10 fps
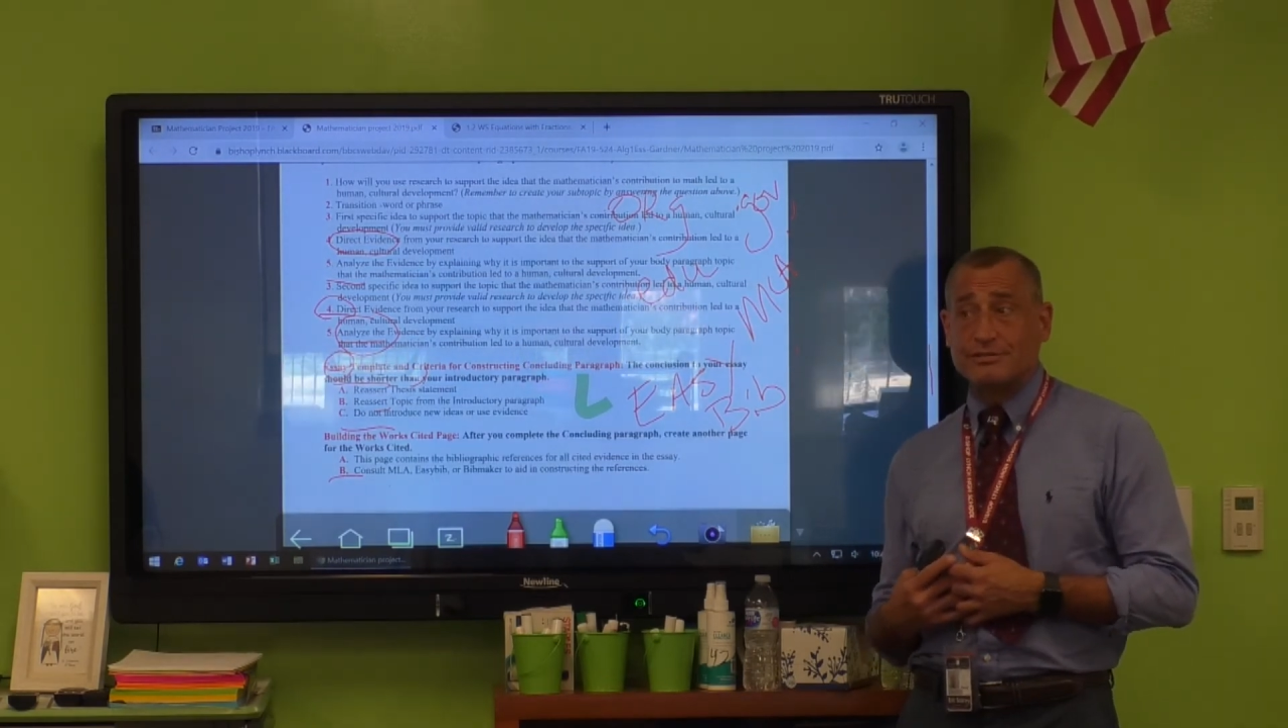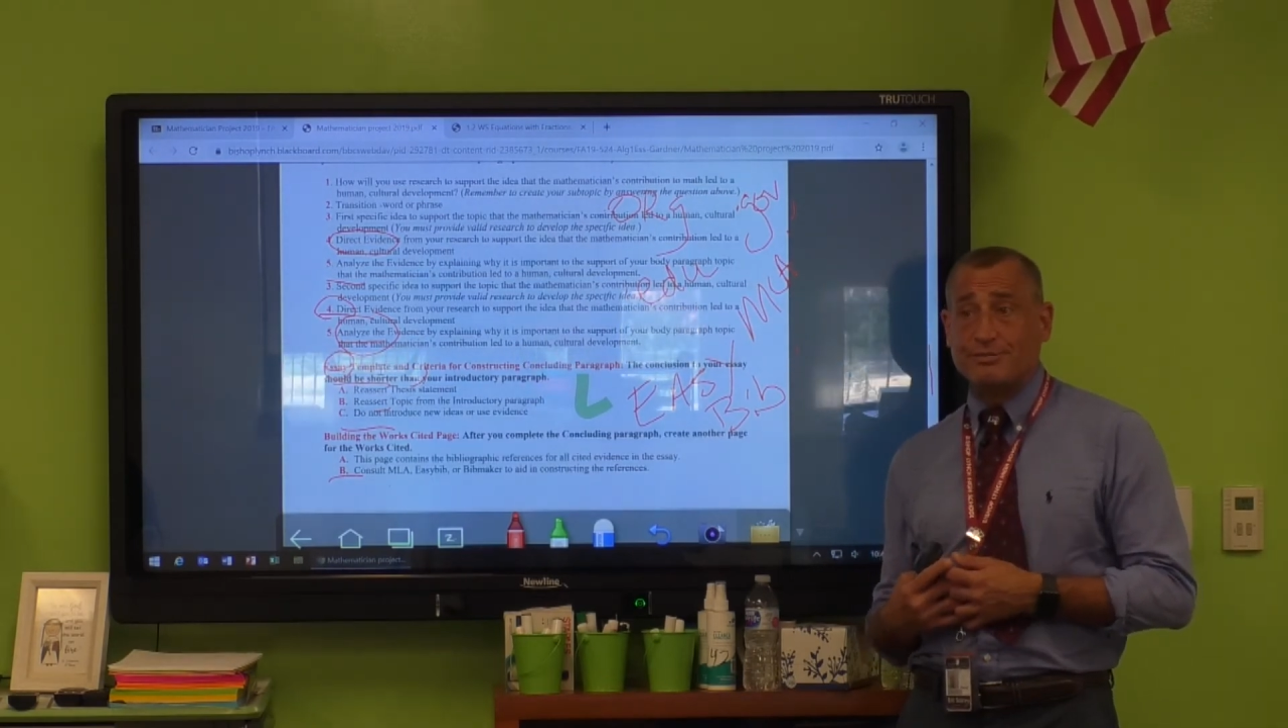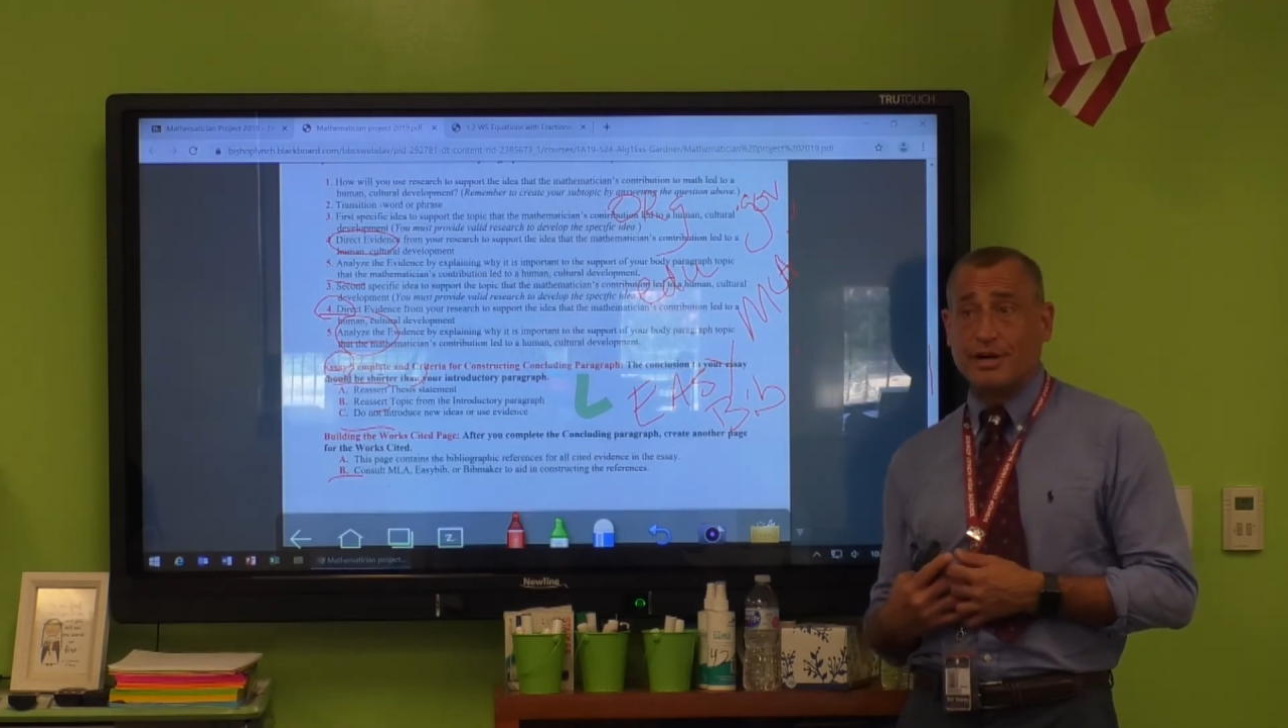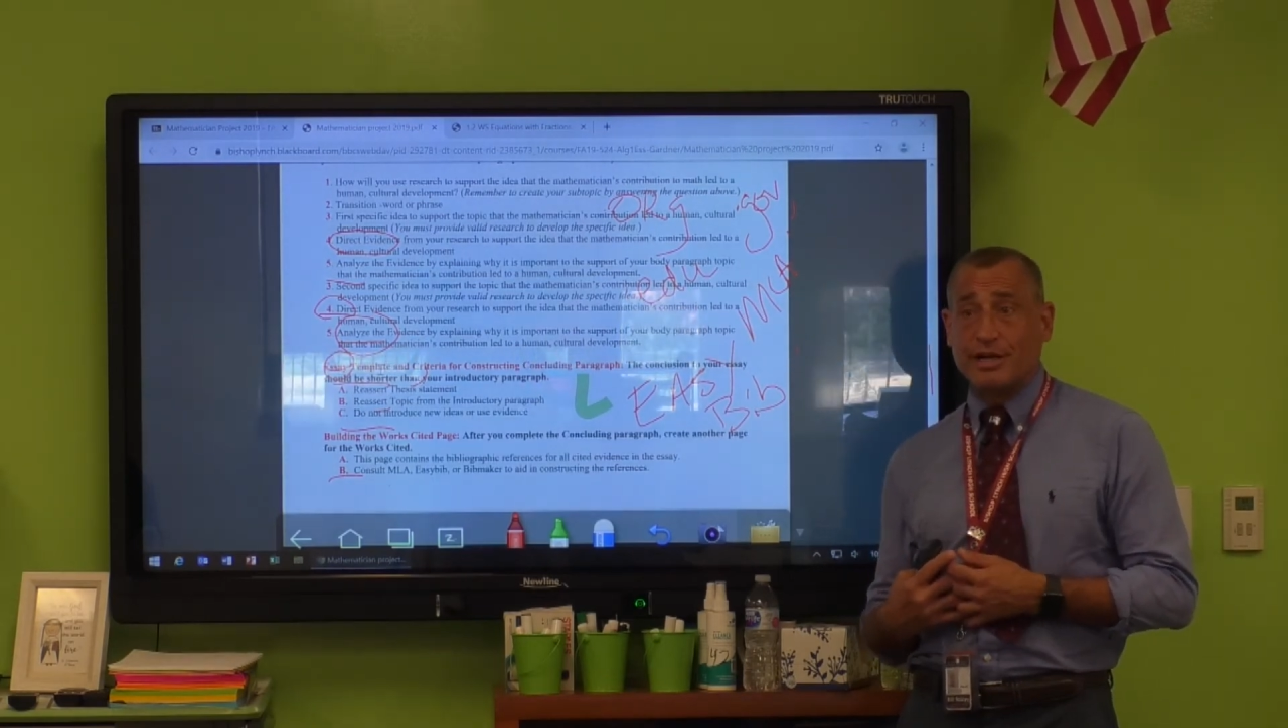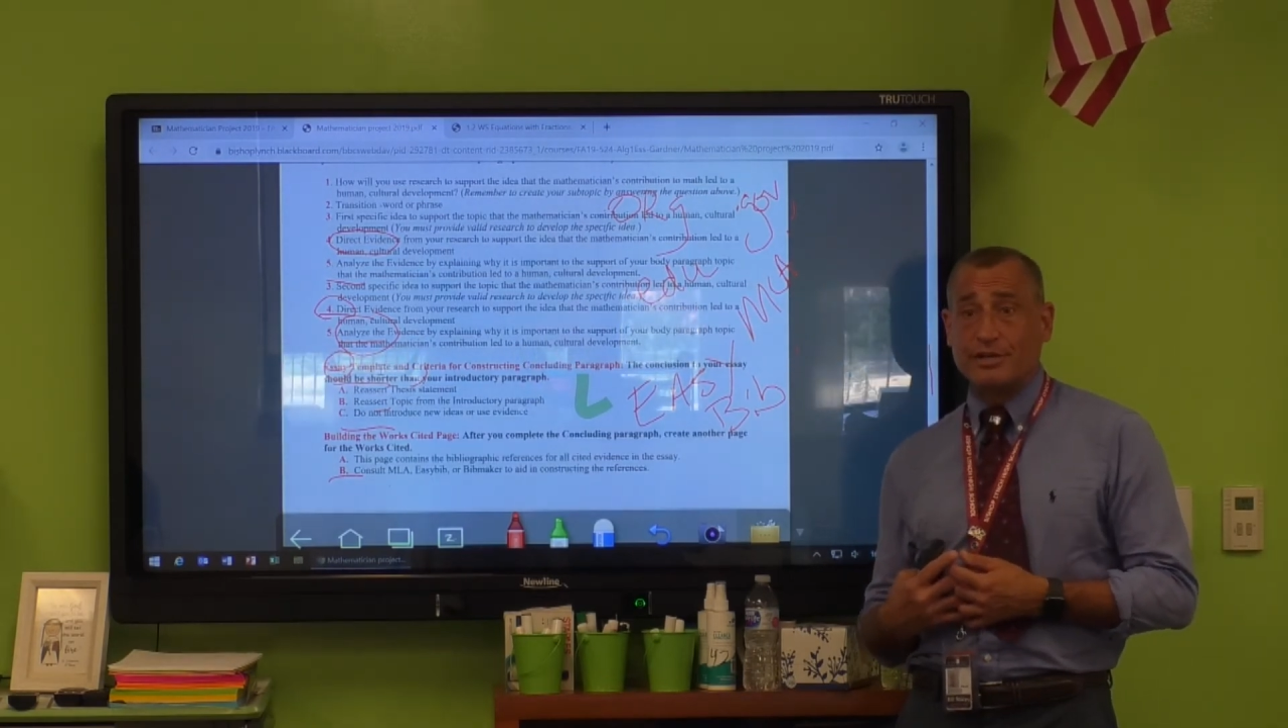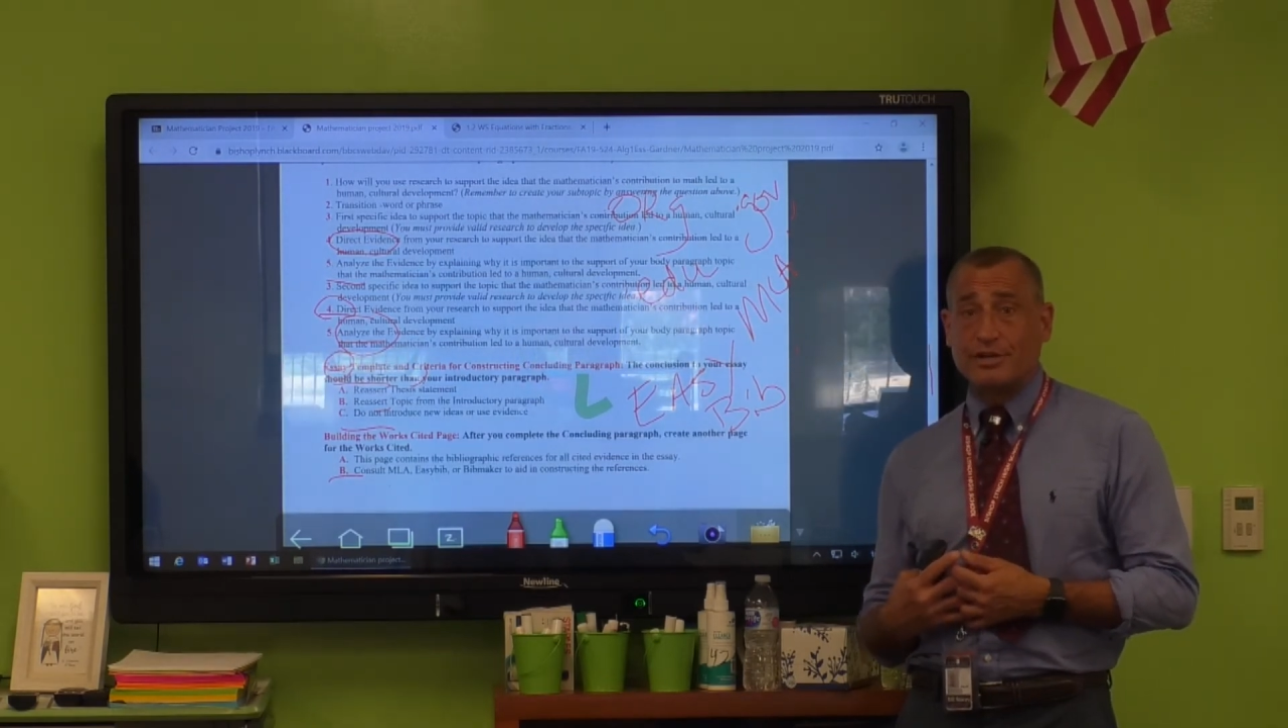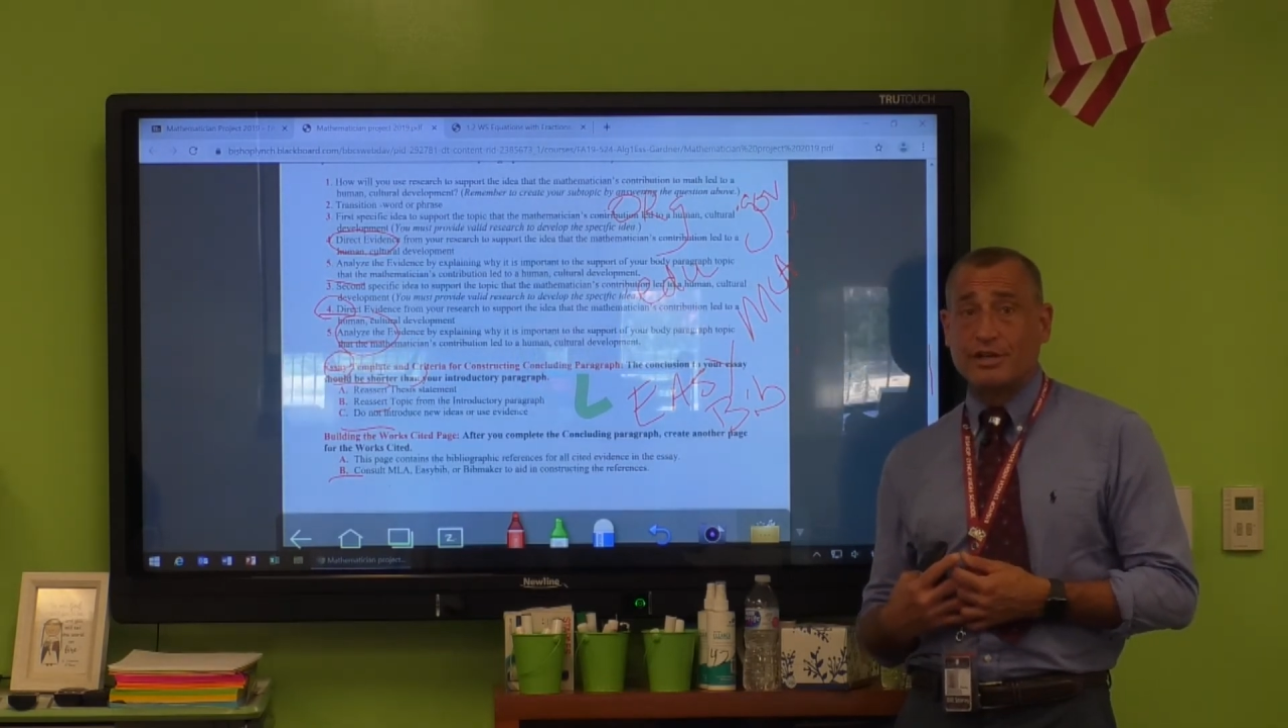but